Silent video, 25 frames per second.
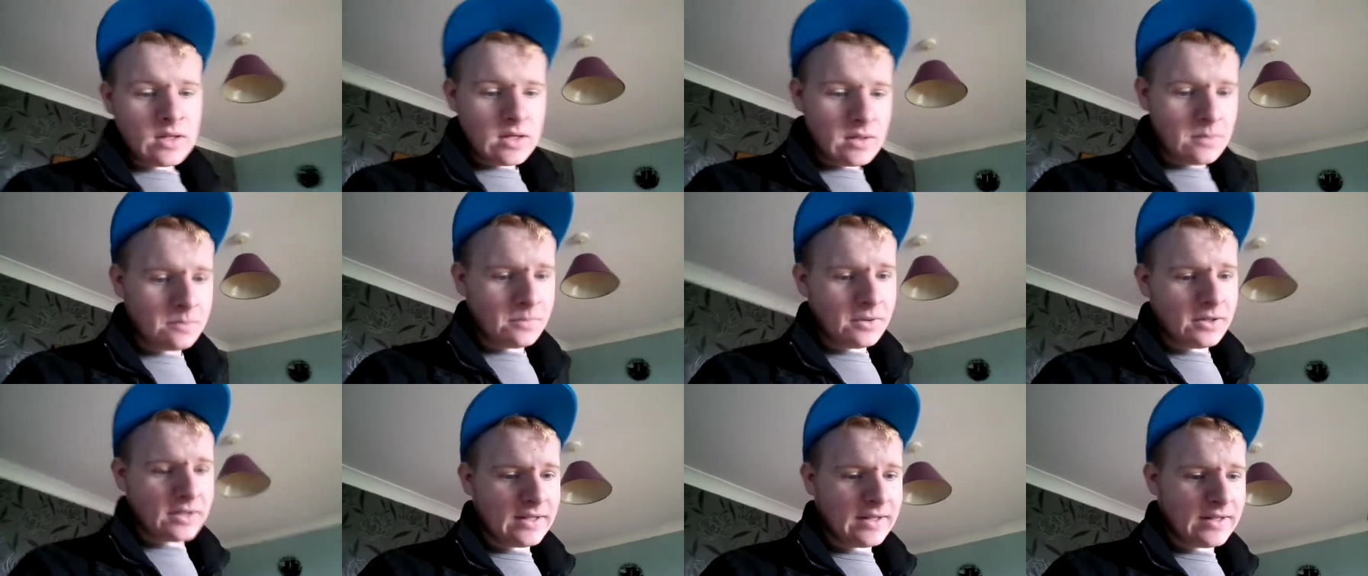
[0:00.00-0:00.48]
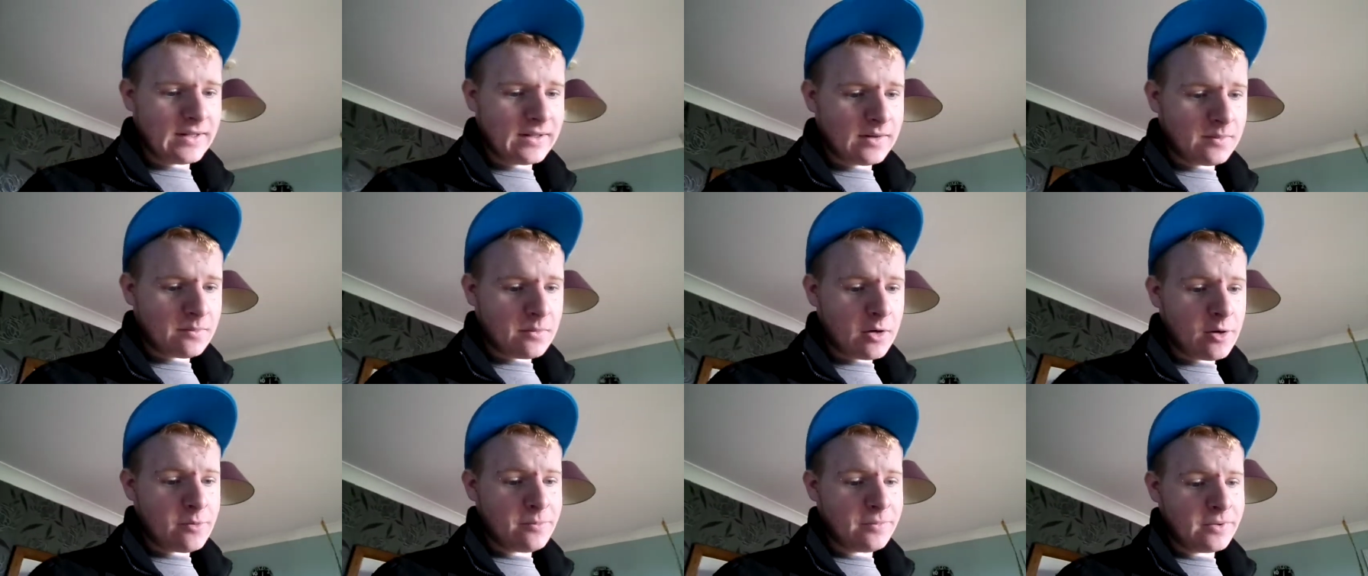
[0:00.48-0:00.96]
But then I'm
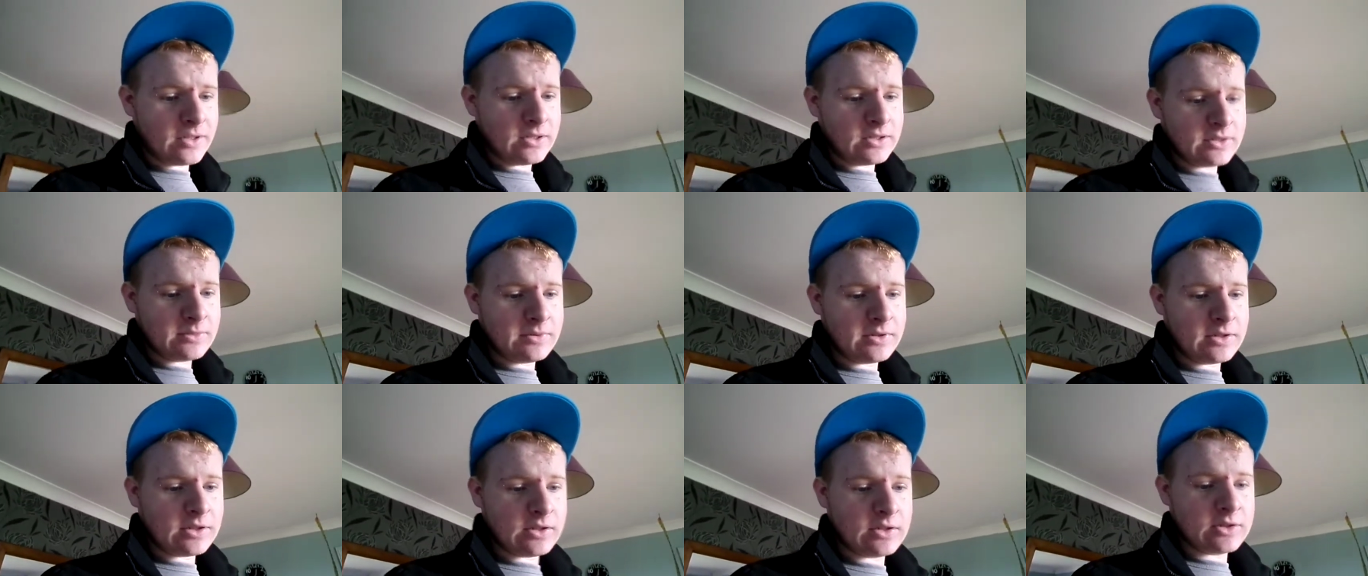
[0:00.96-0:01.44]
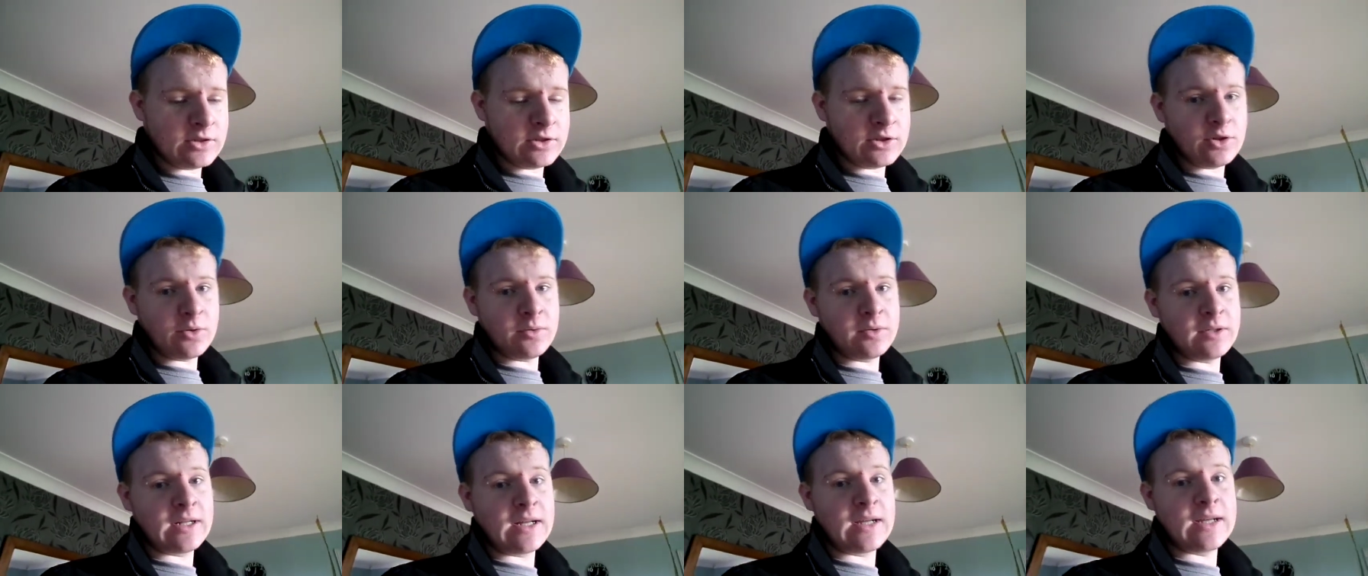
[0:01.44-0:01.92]
hoping to be doing two
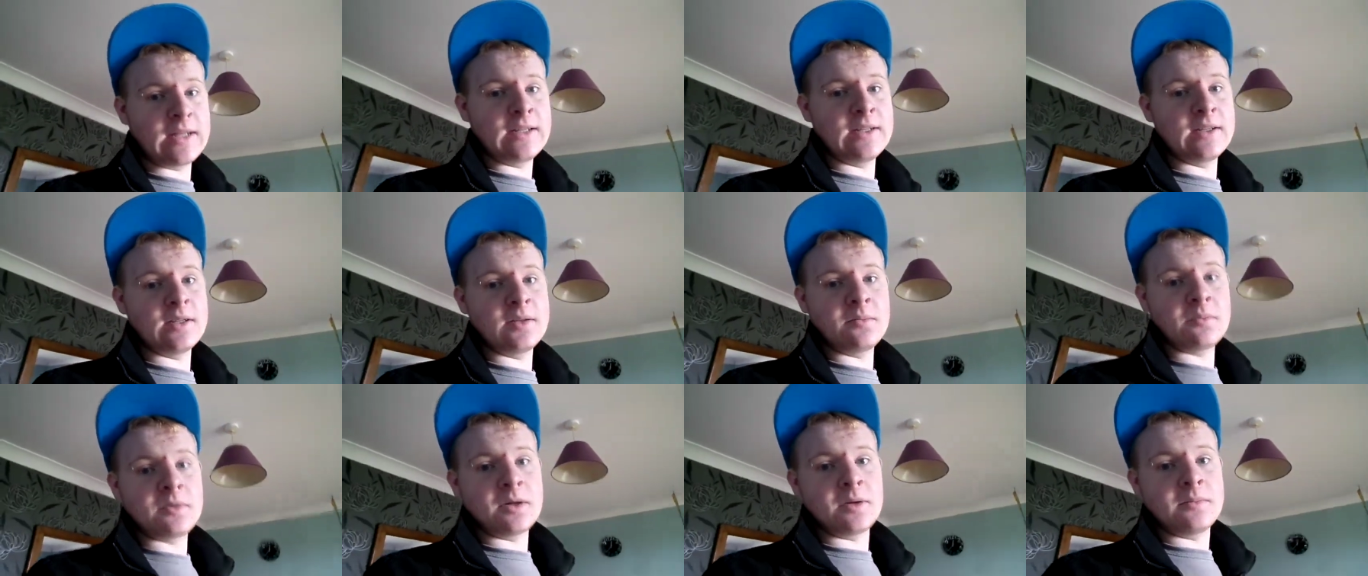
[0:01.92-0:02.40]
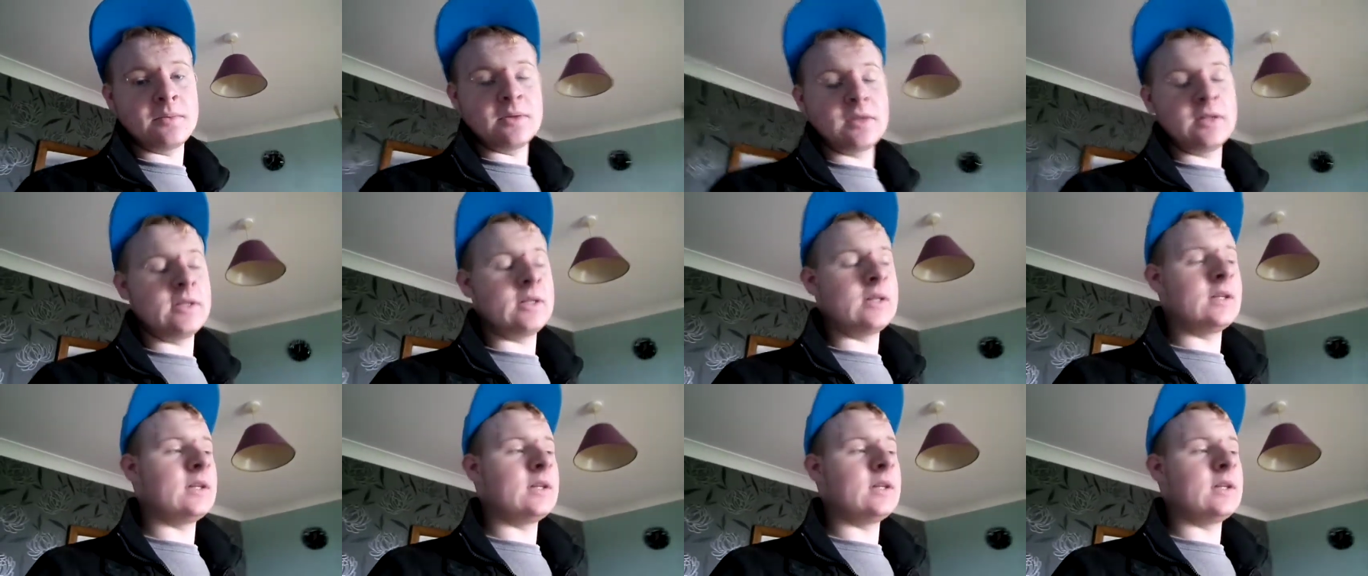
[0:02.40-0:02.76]
a day at the moment,